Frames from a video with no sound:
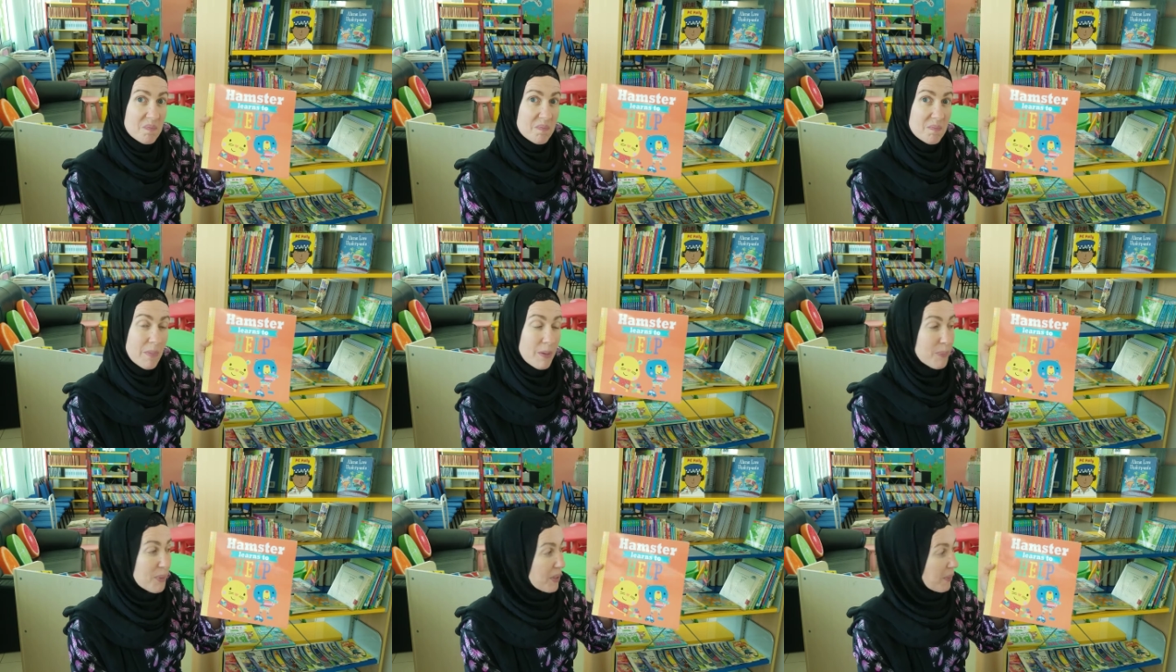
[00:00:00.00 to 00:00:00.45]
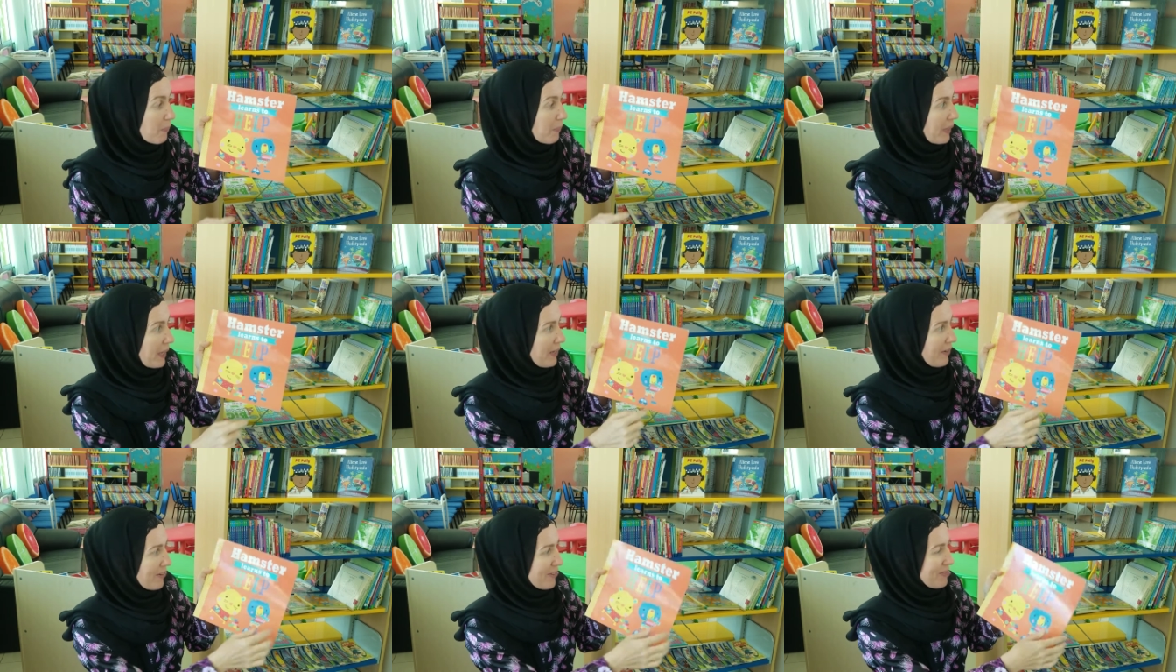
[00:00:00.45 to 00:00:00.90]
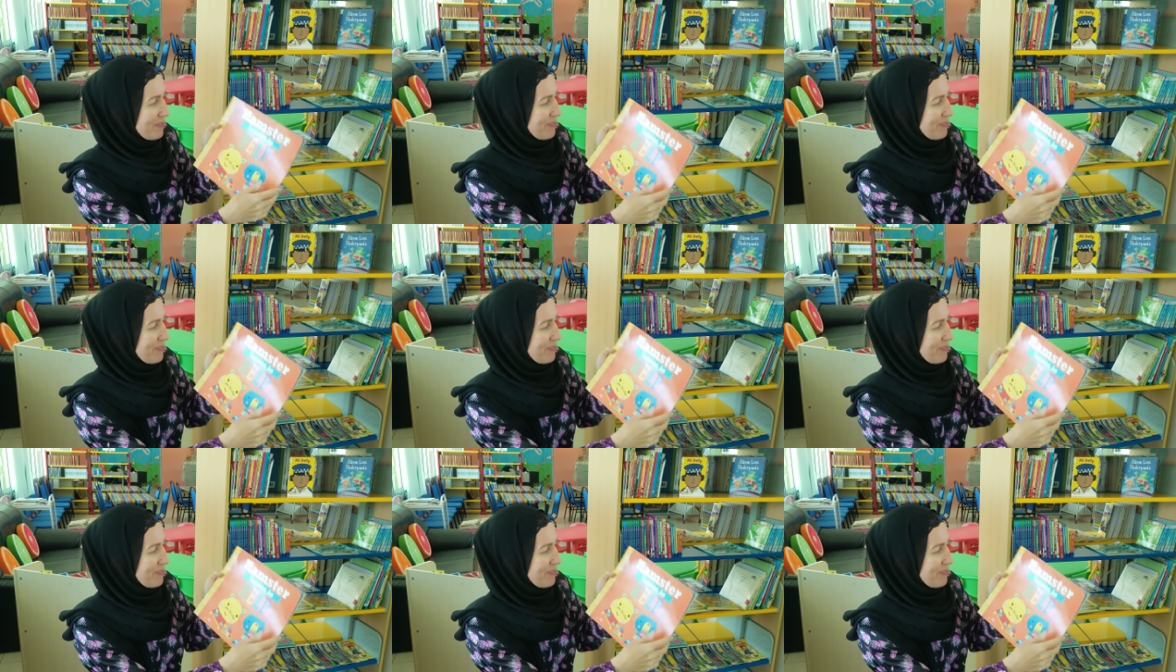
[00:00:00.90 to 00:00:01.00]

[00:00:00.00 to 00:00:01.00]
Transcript: Maybe a bear.